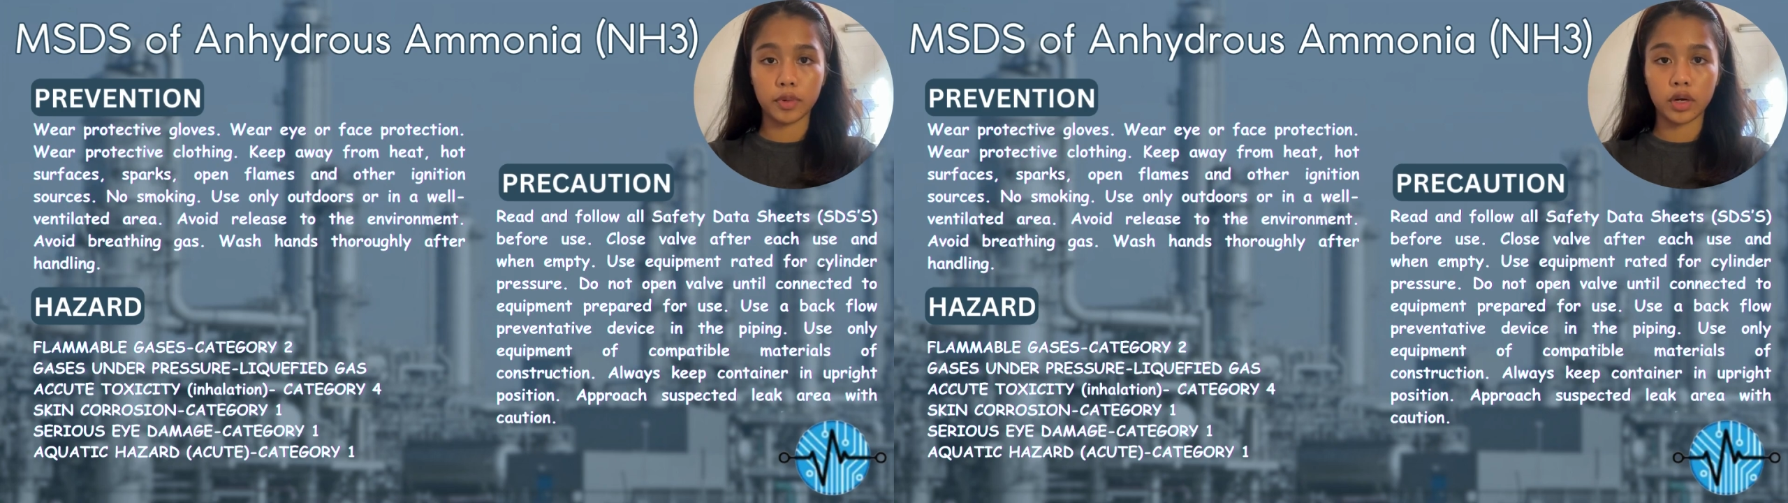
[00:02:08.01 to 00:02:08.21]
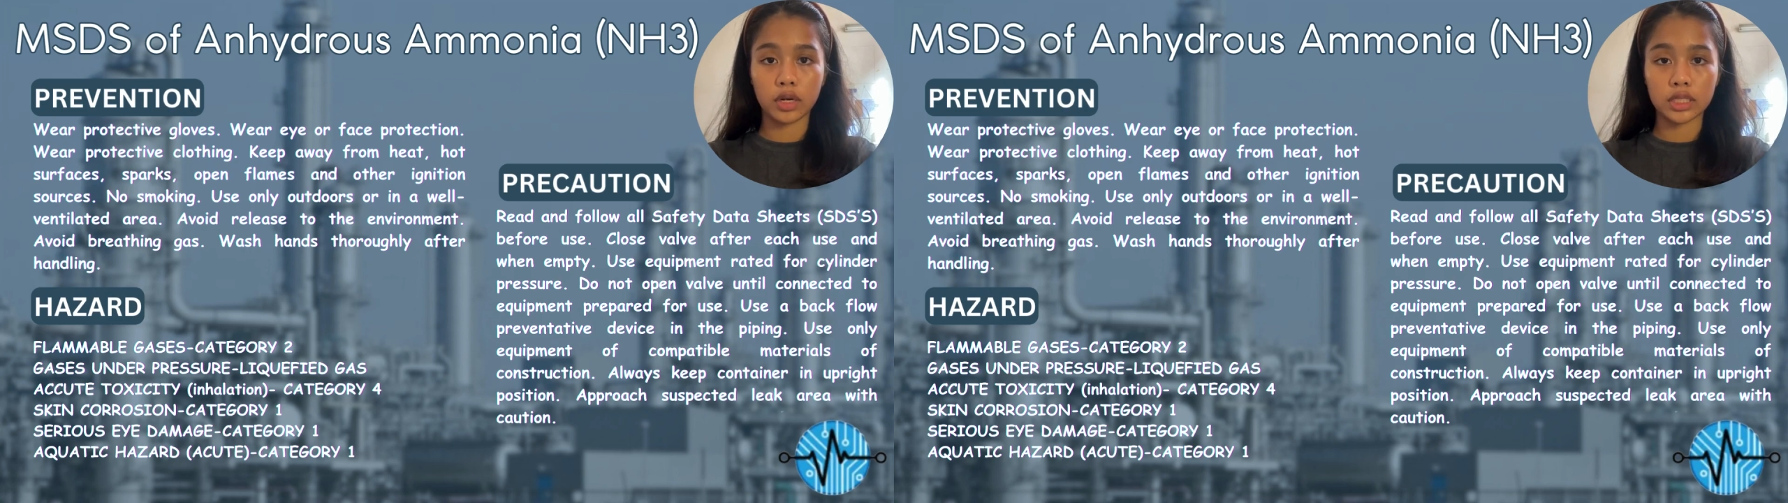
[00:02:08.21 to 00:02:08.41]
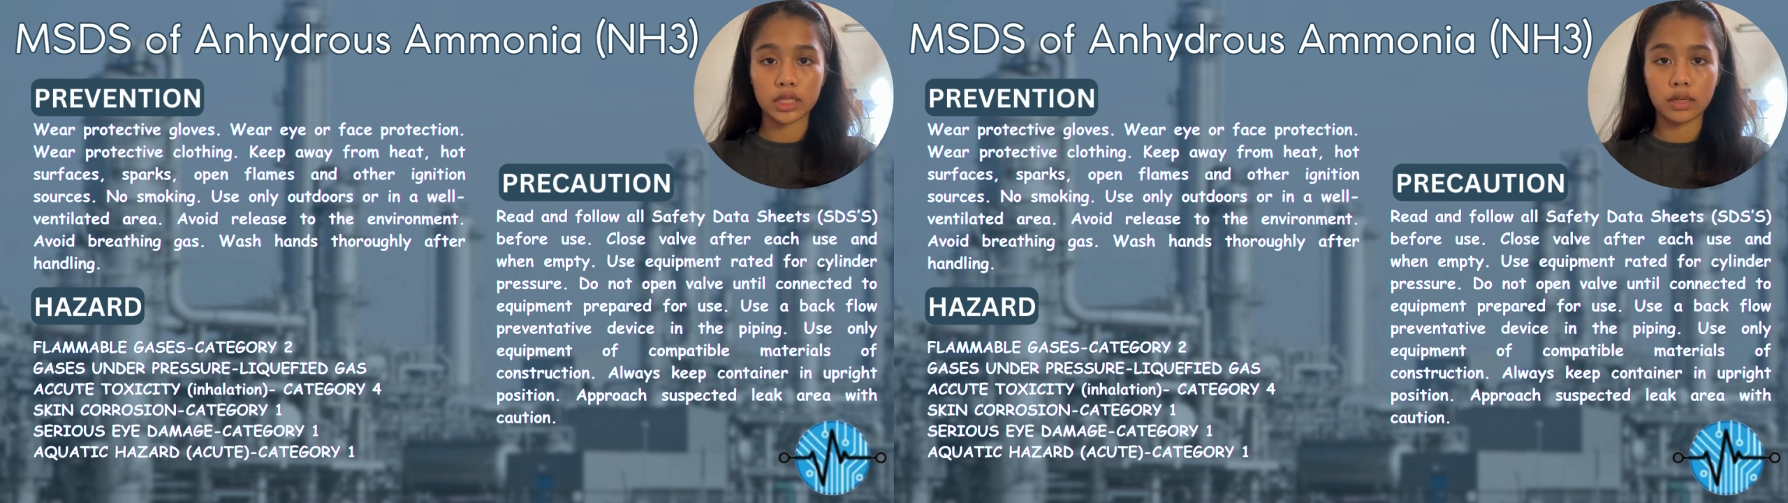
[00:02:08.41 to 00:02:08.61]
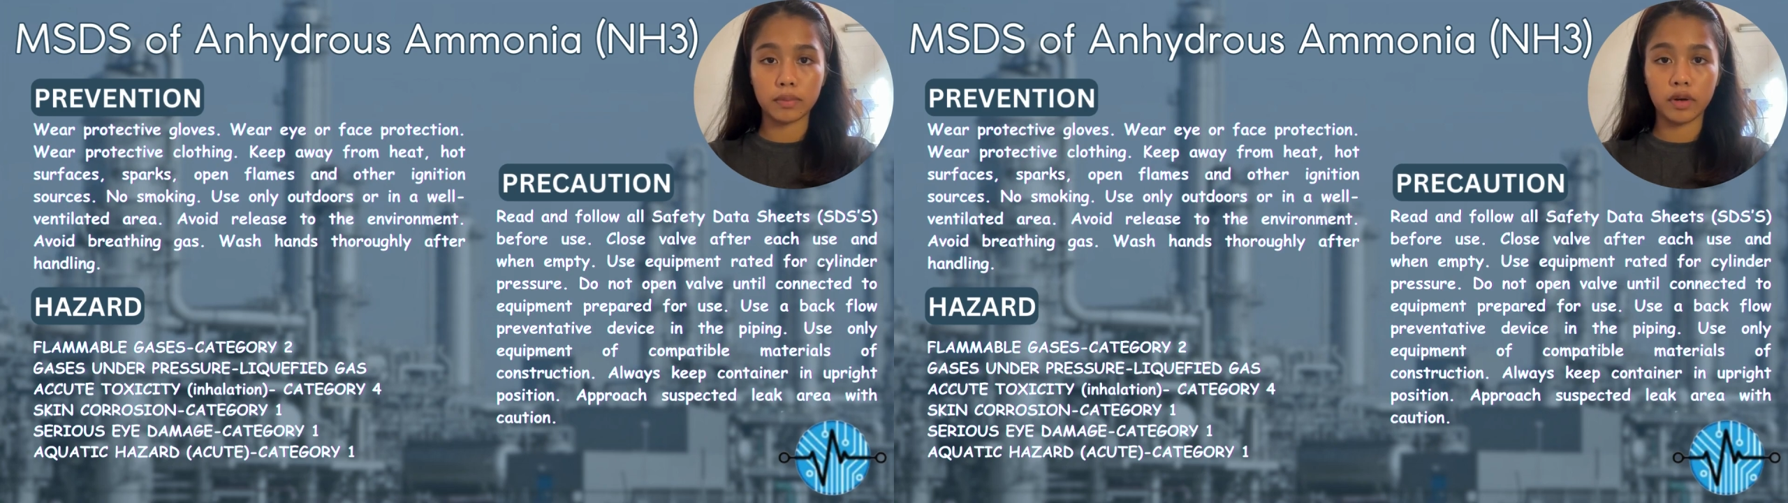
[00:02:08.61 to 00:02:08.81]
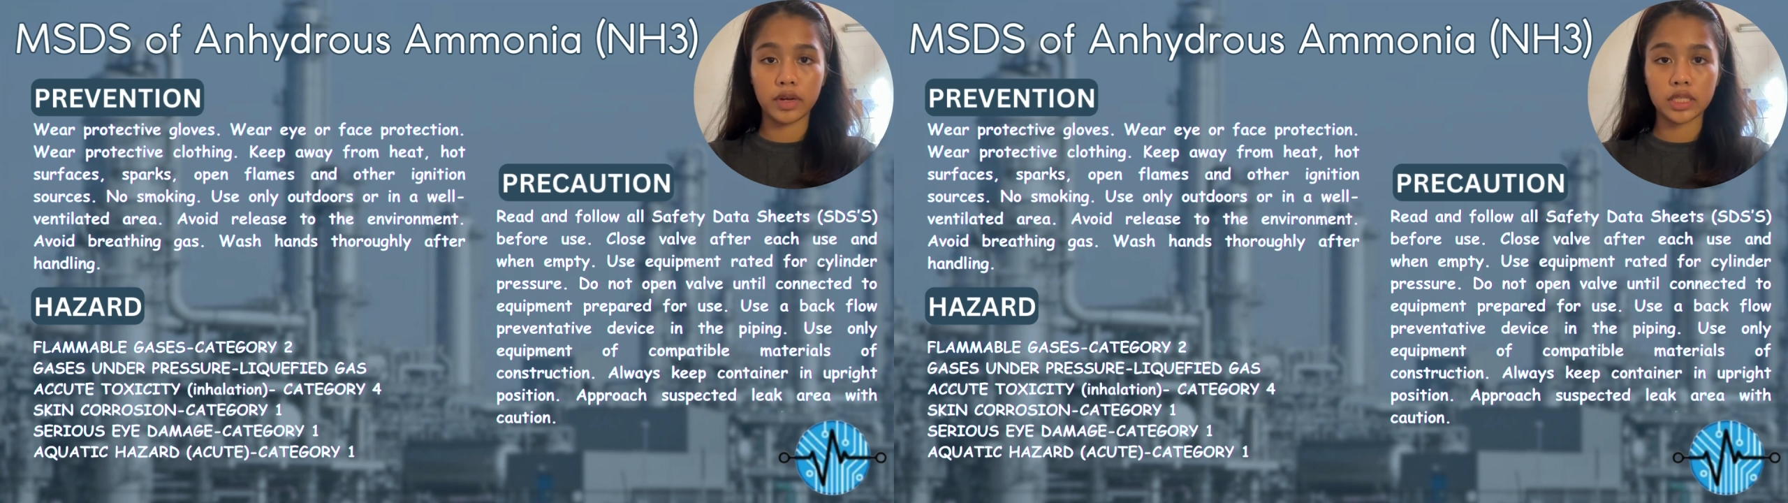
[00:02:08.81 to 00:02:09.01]
precaution,
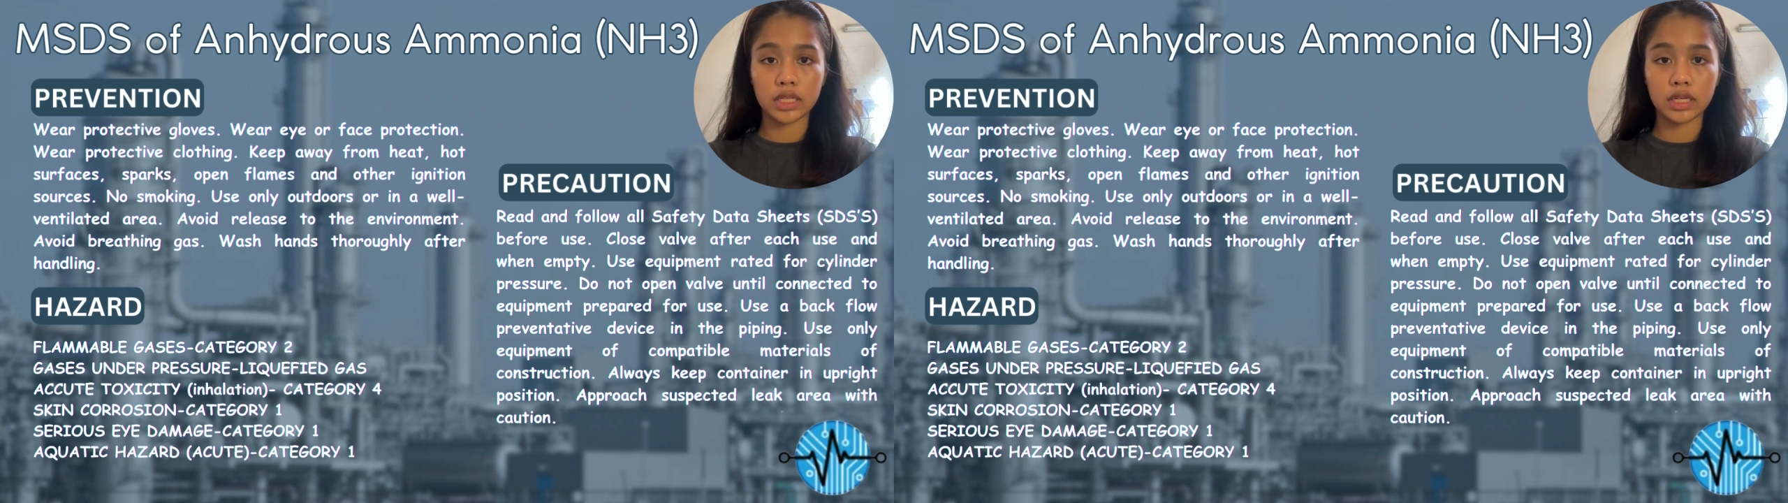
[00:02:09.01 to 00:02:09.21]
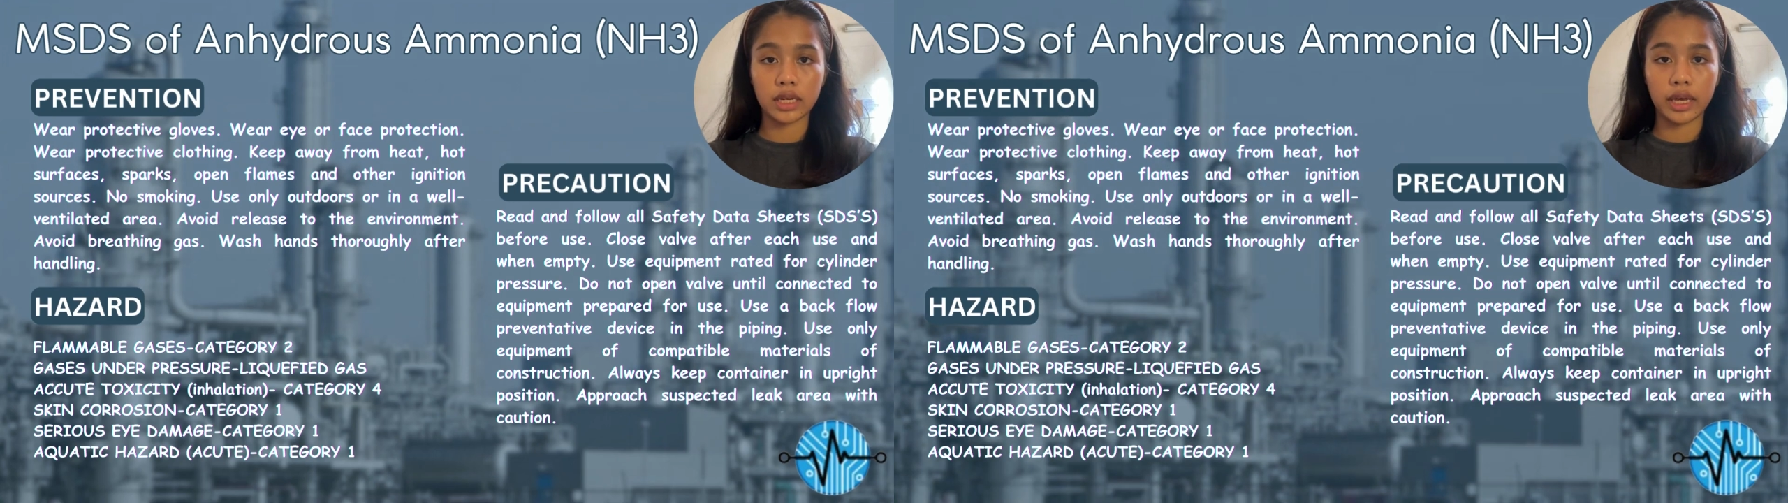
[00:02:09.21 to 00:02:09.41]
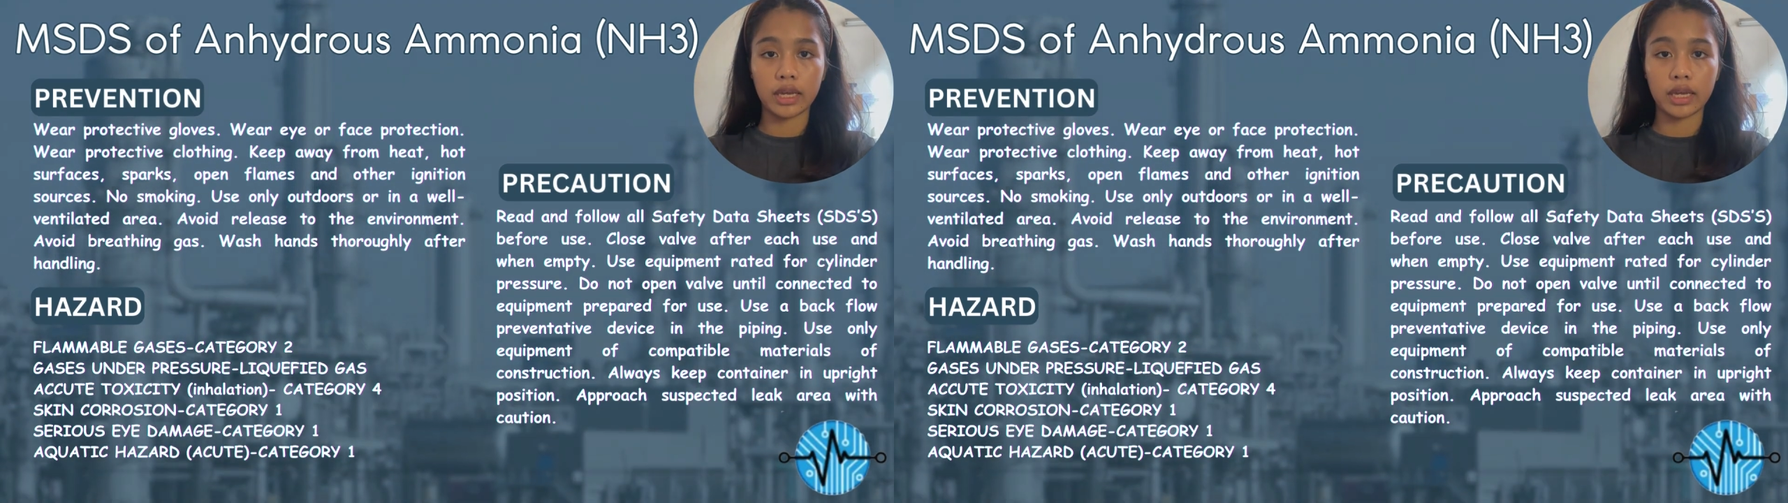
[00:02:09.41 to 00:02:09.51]
prevention, and